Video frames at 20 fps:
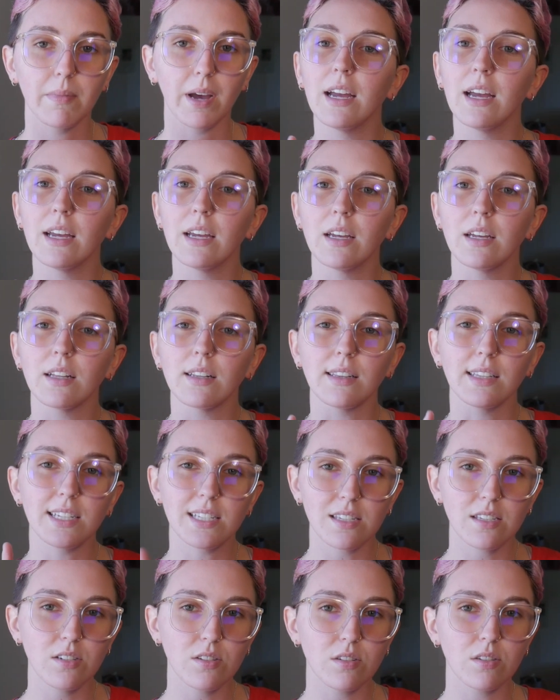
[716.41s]
I
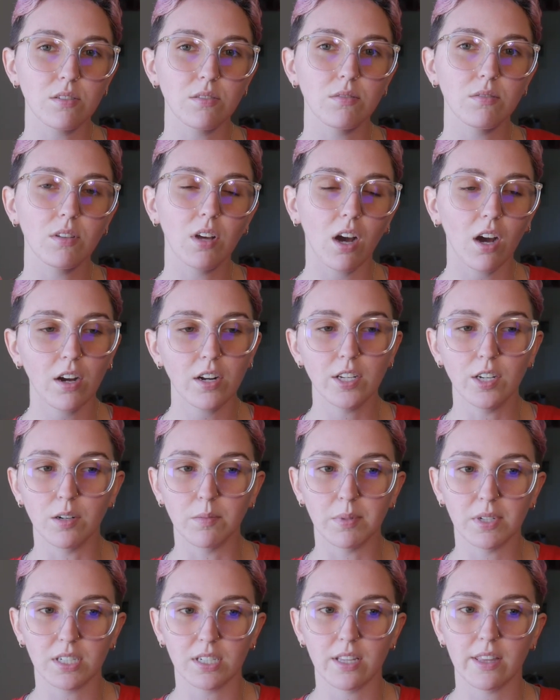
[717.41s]
listened to the
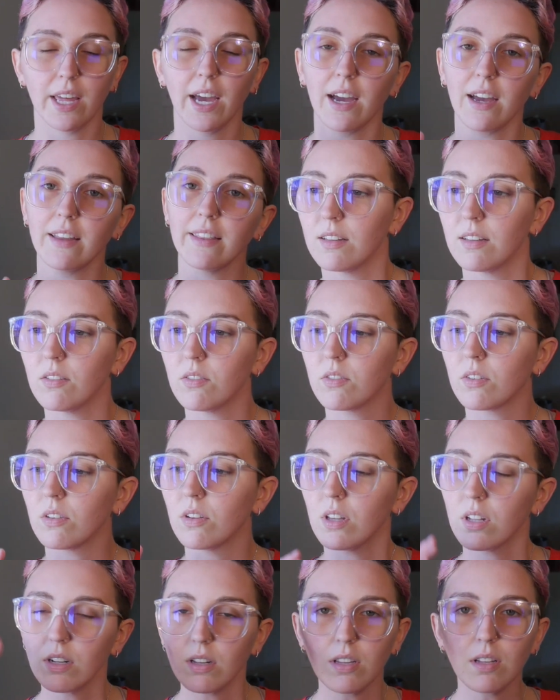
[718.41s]
audiobook to that, and it was a
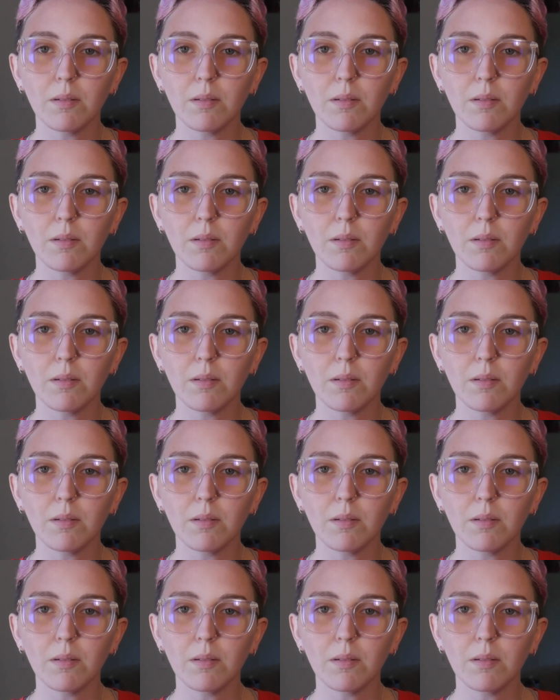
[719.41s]
little